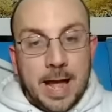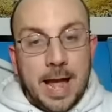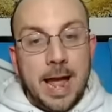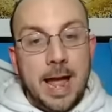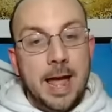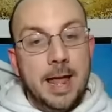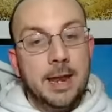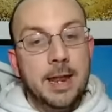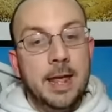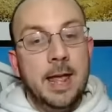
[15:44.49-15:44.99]

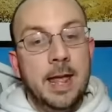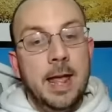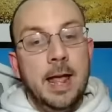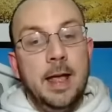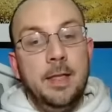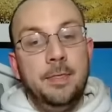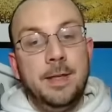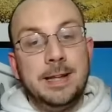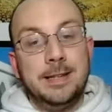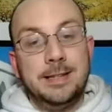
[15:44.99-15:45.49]
And
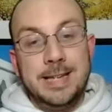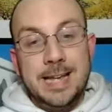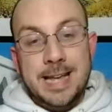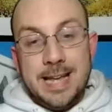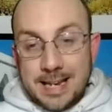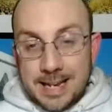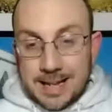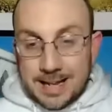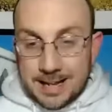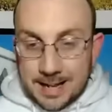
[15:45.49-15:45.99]
they
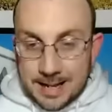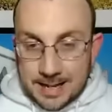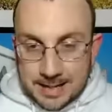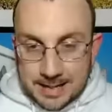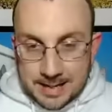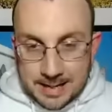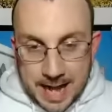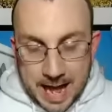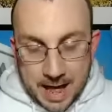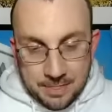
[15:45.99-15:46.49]
did,
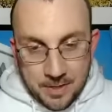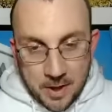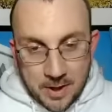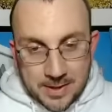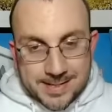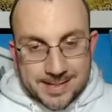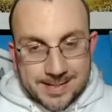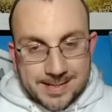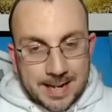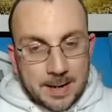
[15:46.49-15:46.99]
I
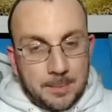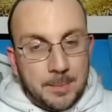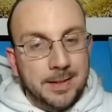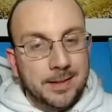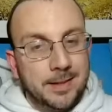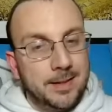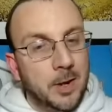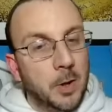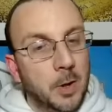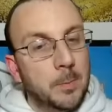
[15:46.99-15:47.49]
thought, sit him a
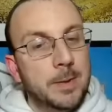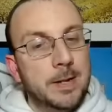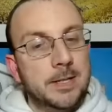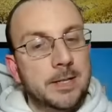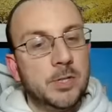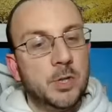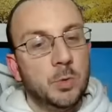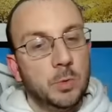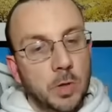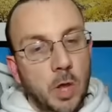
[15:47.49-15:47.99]
little
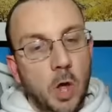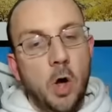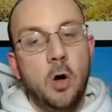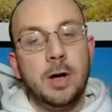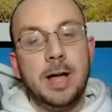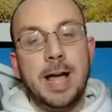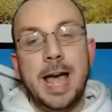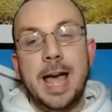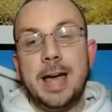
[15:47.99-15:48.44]
bit too long.